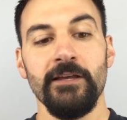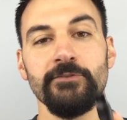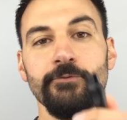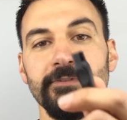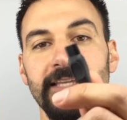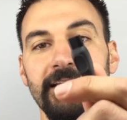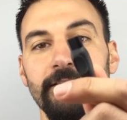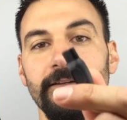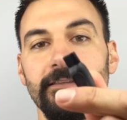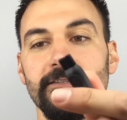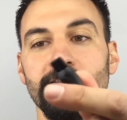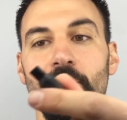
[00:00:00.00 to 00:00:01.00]
So if we take a look
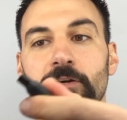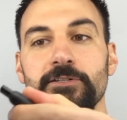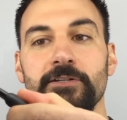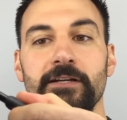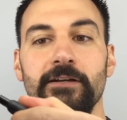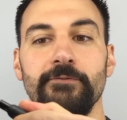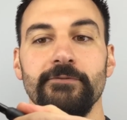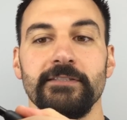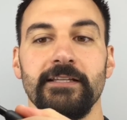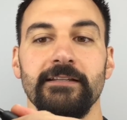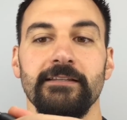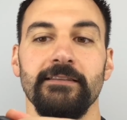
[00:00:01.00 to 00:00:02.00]
at this charger here, if we
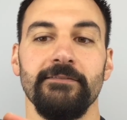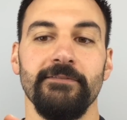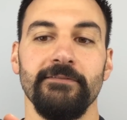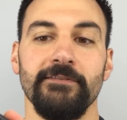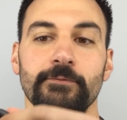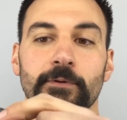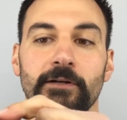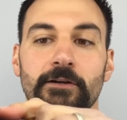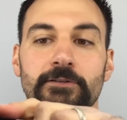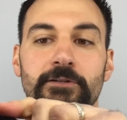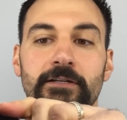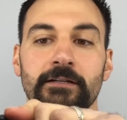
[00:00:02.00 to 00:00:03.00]
stick it in the
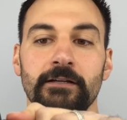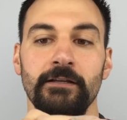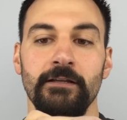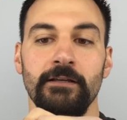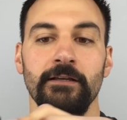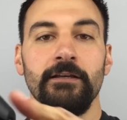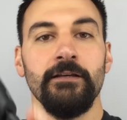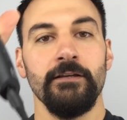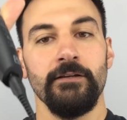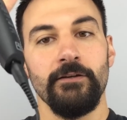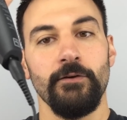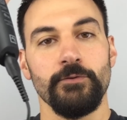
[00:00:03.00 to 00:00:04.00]
5100, it
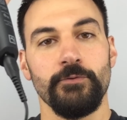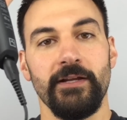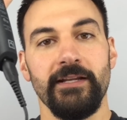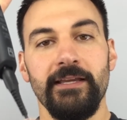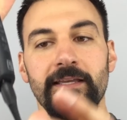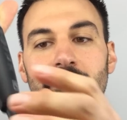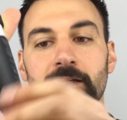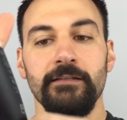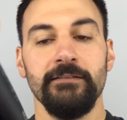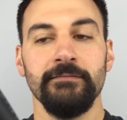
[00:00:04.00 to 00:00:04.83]
goes right in,